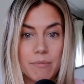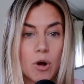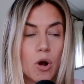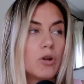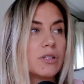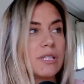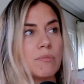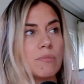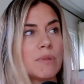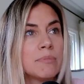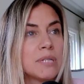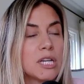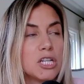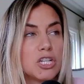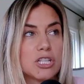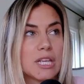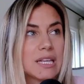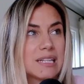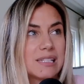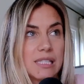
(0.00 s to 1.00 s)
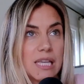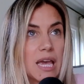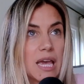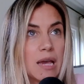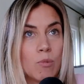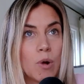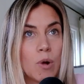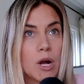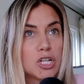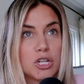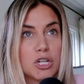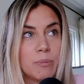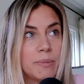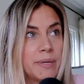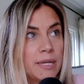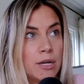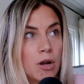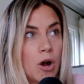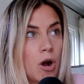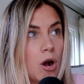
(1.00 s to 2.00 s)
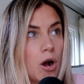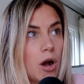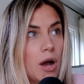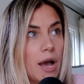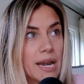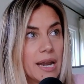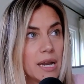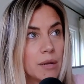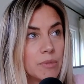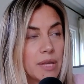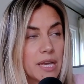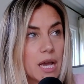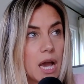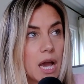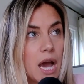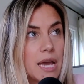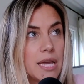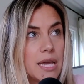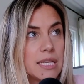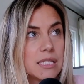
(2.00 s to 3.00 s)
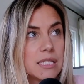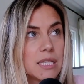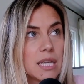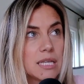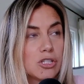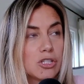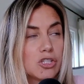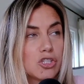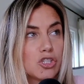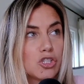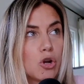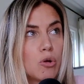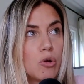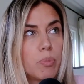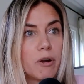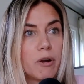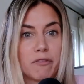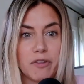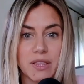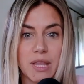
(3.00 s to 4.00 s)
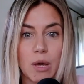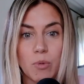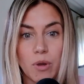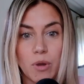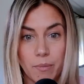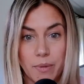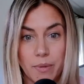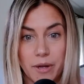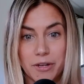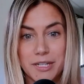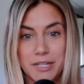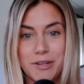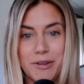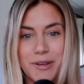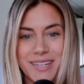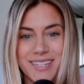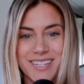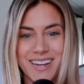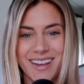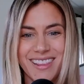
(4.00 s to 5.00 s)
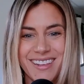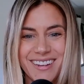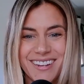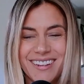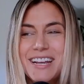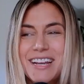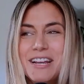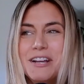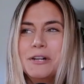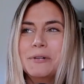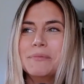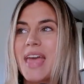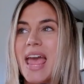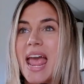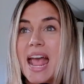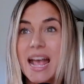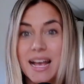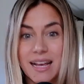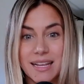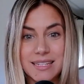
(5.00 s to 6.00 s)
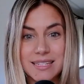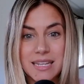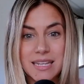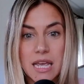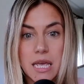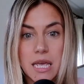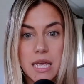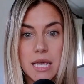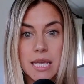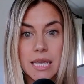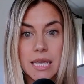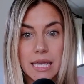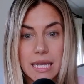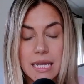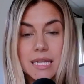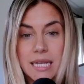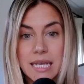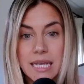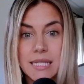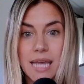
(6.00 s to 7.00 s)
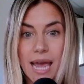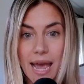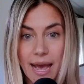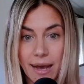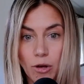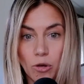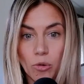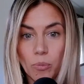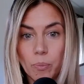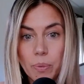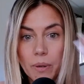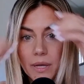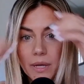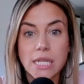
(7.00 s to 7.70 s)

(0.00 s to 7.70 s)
Sometimes I just like sit and watch him in awe. And I'm like, it's like so perfect that we are married to each other. And he needs help.